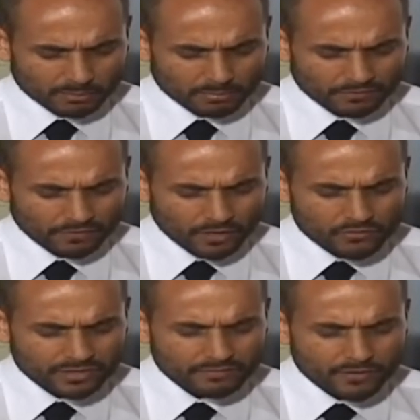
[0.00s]
but
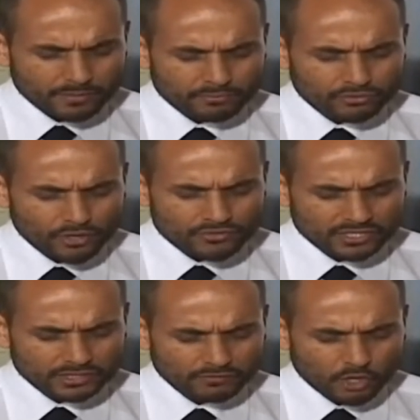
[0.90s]
Father, in the very
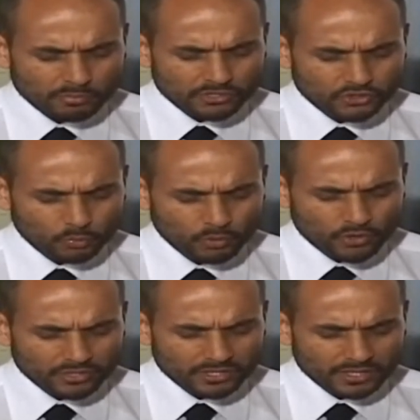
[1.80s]
process of opening your
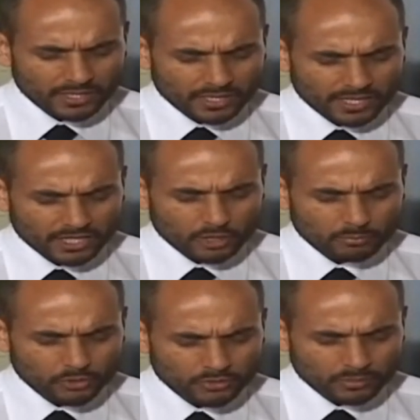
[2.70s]
word and
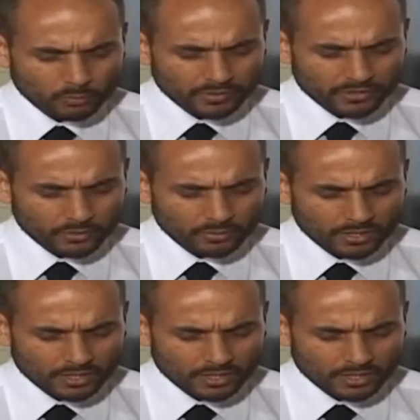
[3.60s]
communion with you,